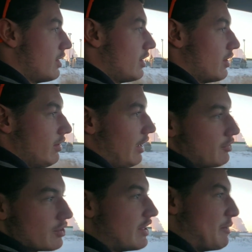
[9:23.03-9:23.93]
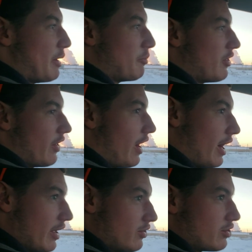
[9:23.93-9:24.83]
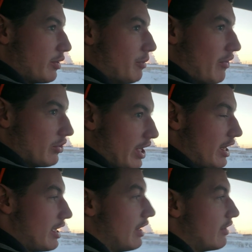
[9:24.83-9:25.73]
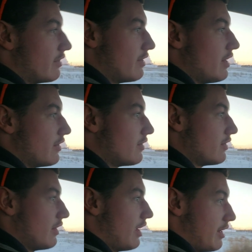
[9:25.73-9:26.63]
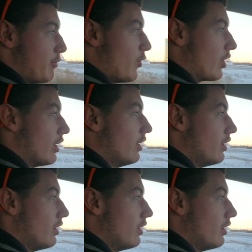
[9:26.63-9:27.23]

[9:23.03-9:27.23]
You don't have to step up to the highest trim level to get heated seats anymore.